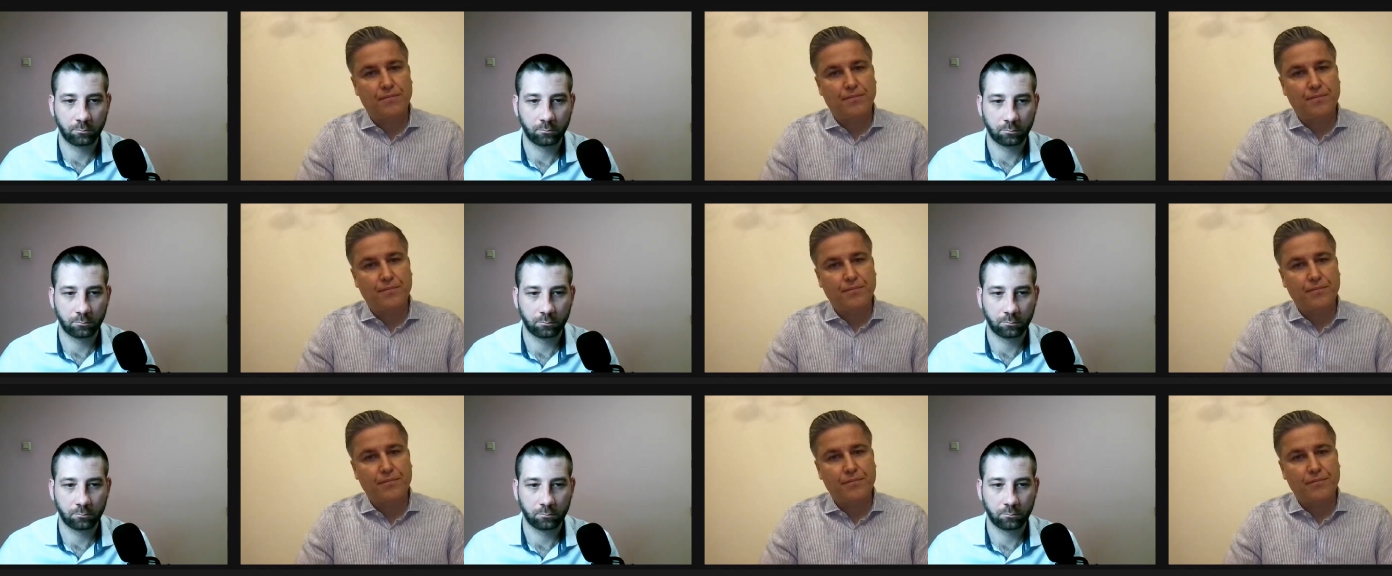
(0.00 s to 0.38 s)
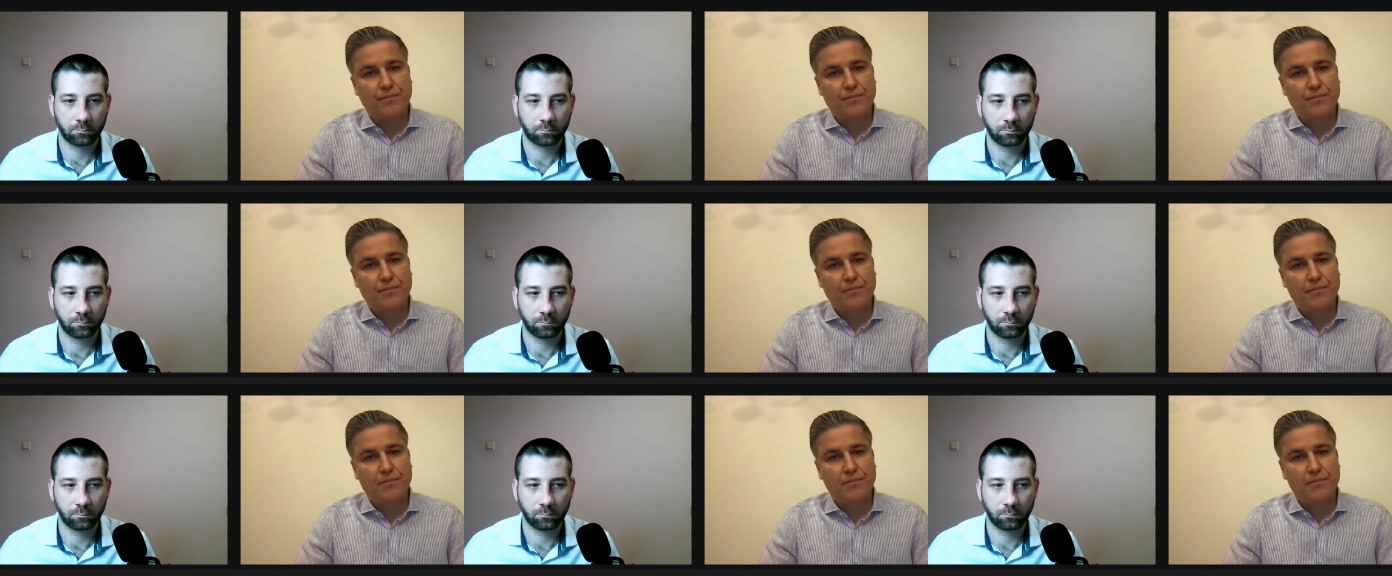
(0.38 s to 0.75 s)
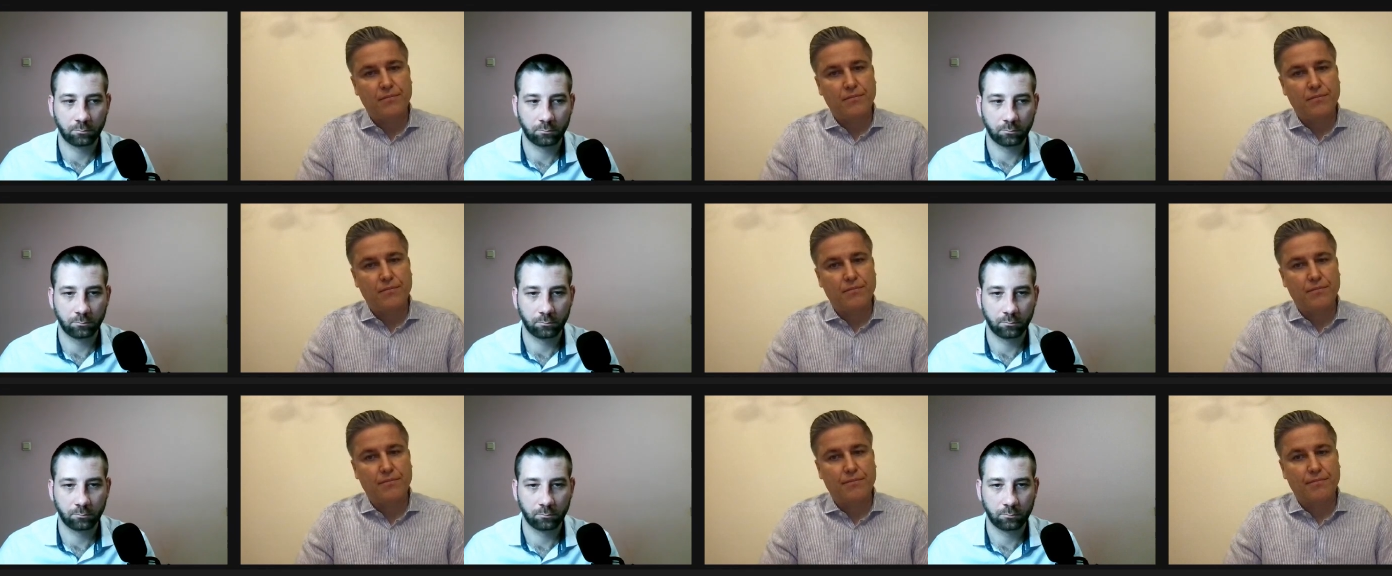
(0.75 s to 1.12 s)

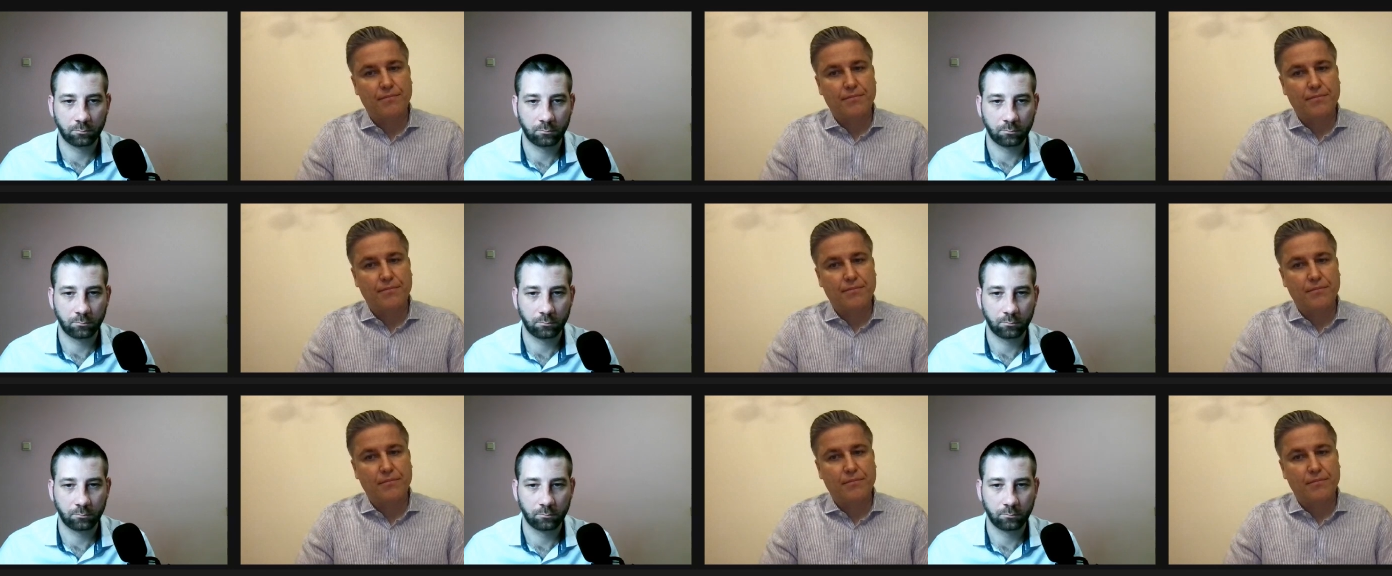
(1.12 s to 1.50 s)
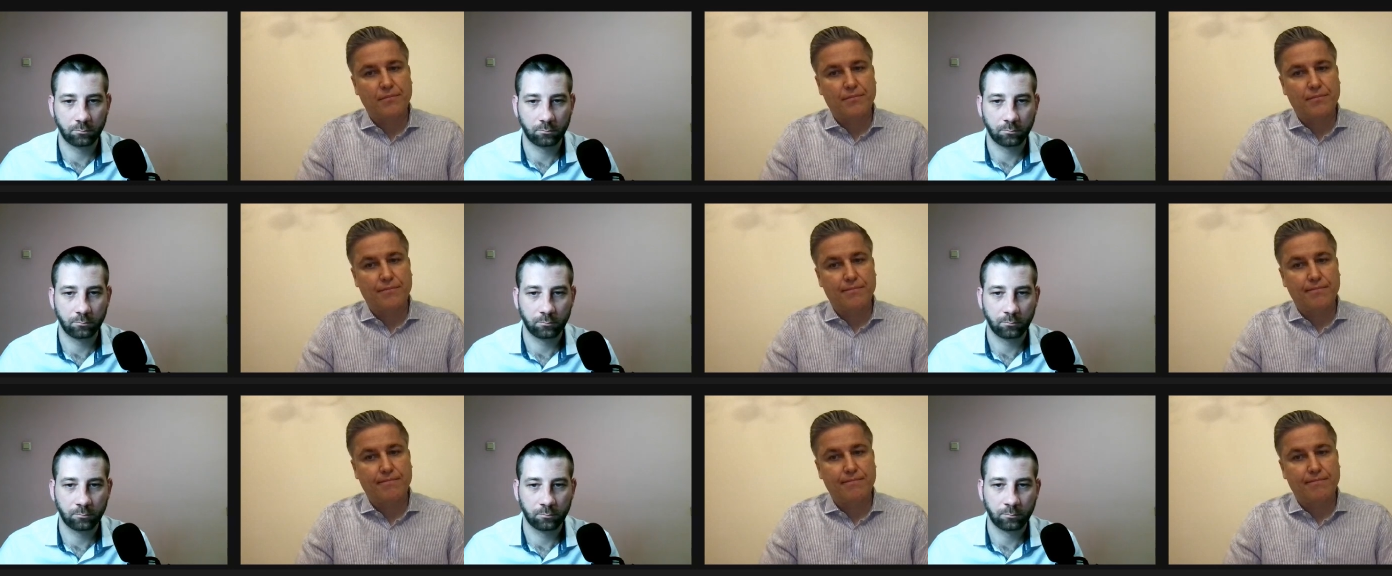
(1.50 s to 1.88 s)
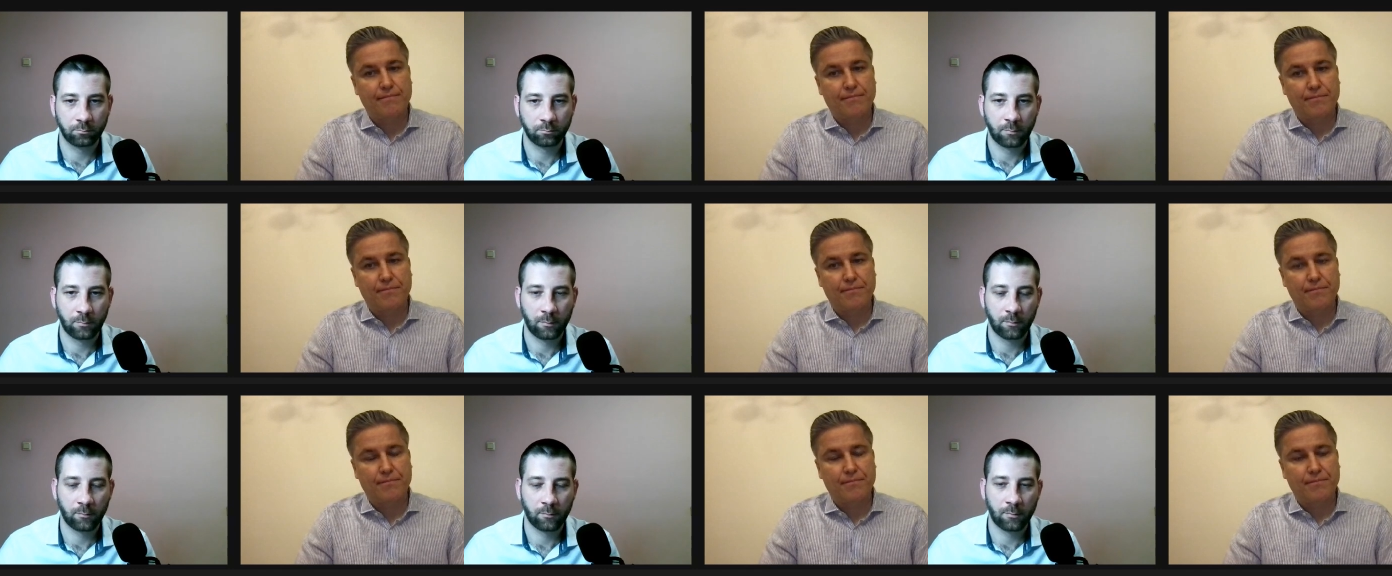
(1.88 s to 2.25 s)

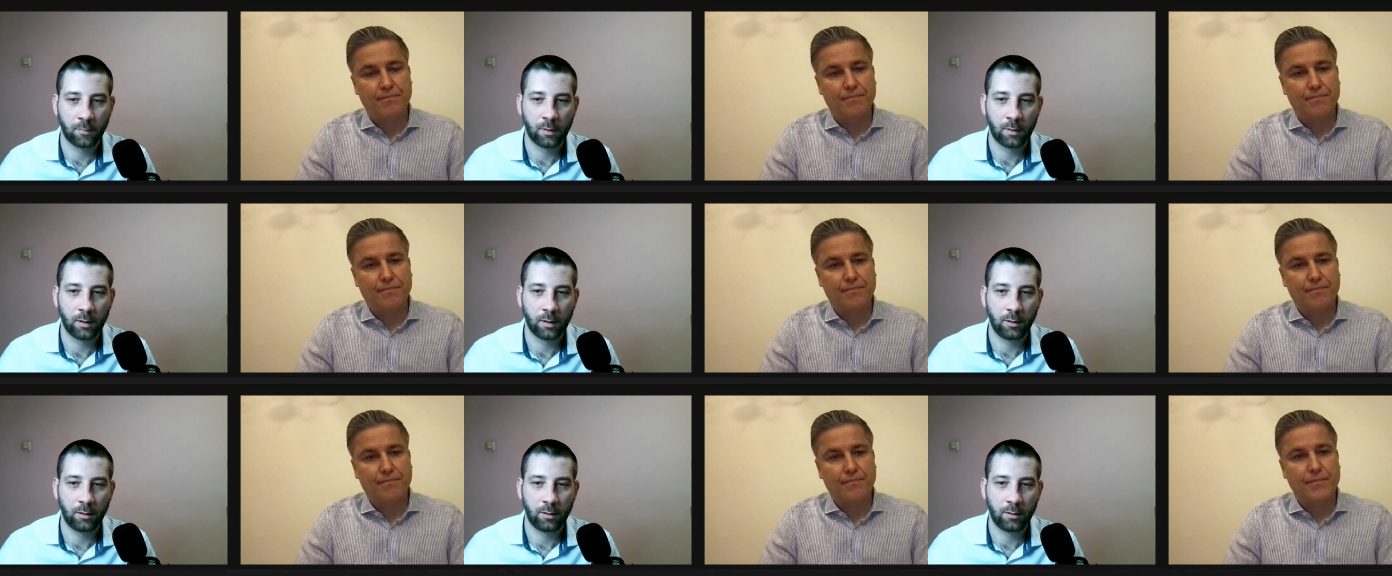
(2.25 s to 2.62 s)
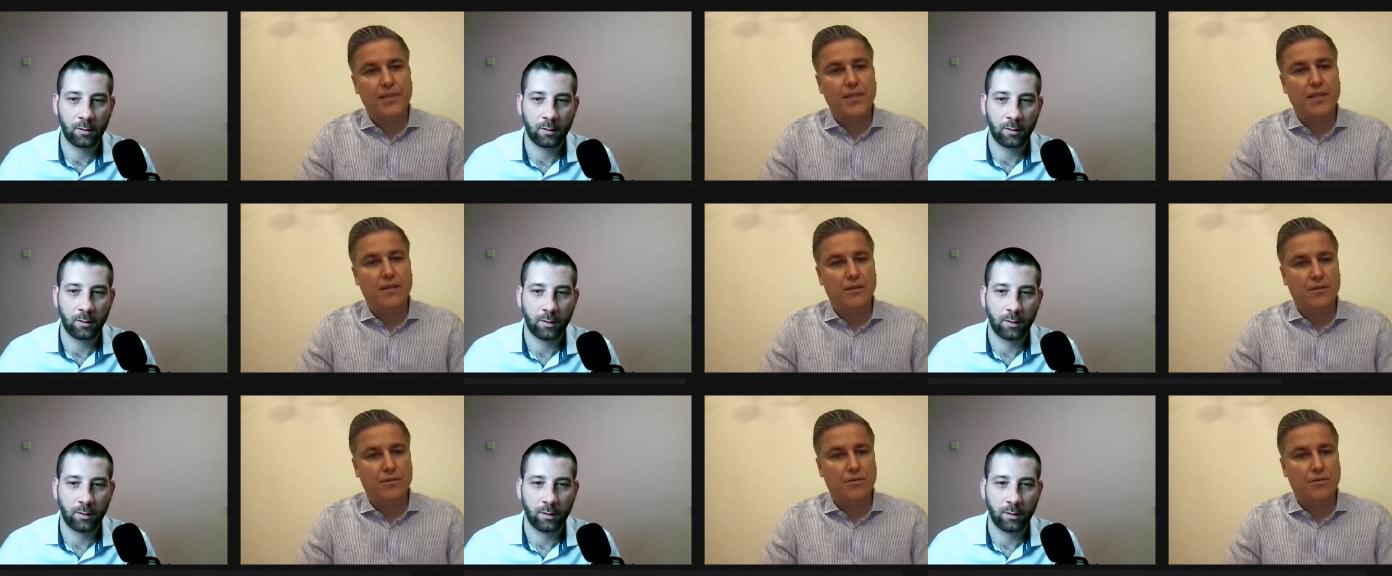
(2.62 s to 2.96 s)
(silence)